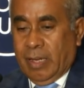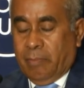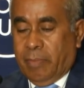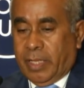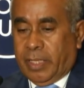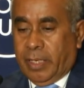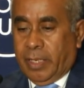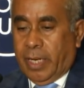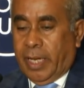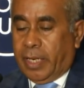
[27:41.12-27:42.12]
But
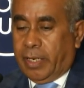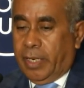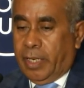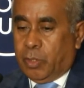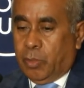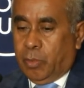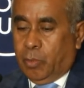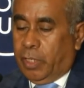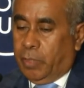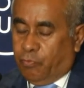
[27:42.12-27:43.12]
uh, I agree that uh,
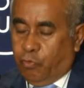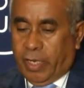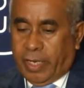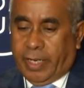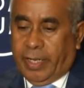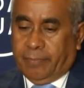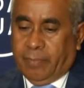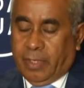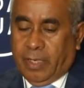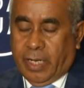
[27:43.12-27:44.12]
we fully agree,
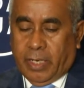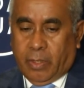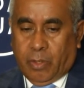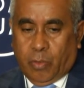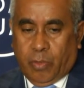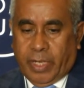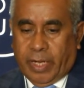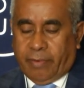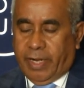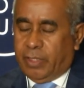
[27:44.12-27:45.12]
and then we
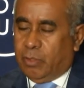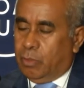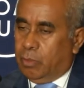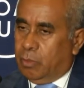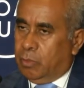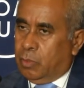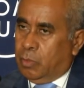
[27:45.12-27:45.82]
are ready to